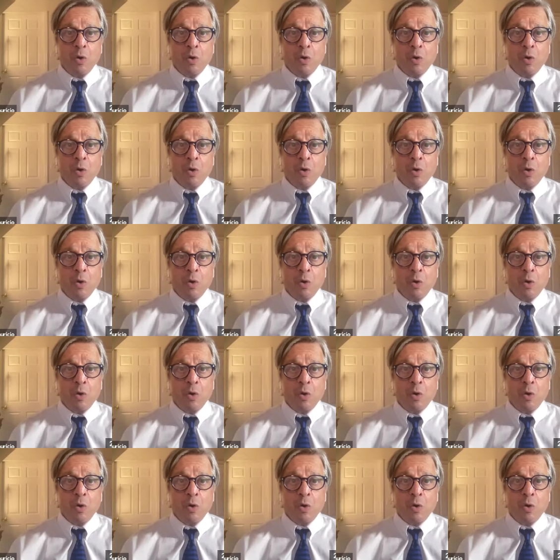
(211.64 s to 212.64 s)
a way
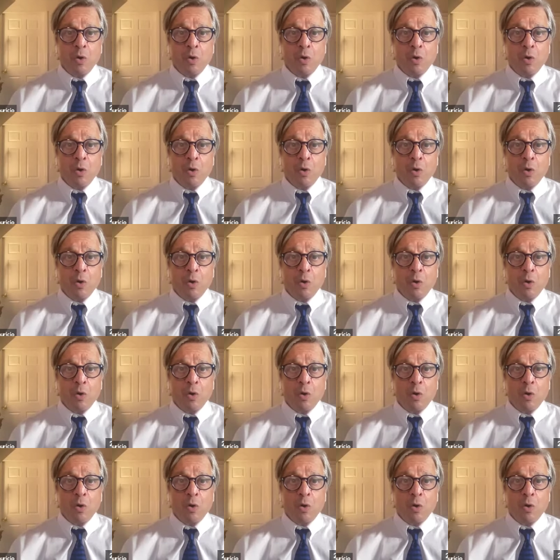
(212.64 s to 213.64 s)
to remember
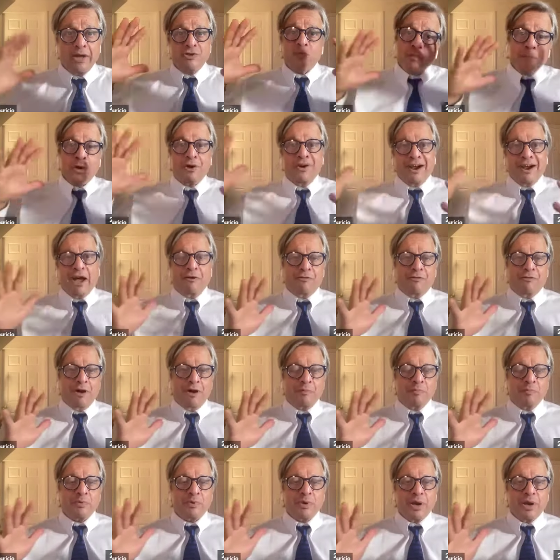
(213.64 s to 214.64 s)
how to
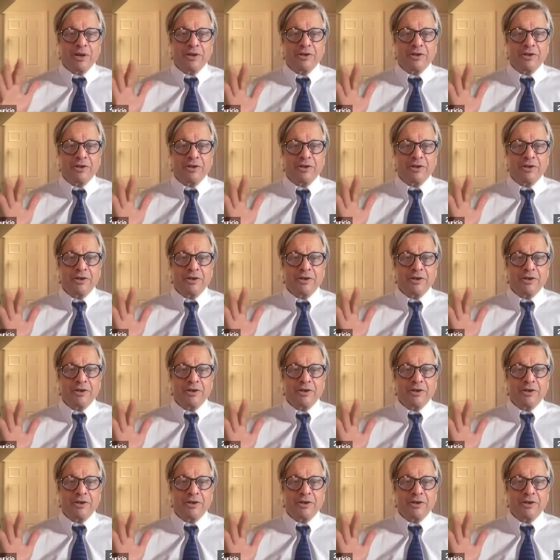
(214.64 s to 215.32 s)
outrun predators,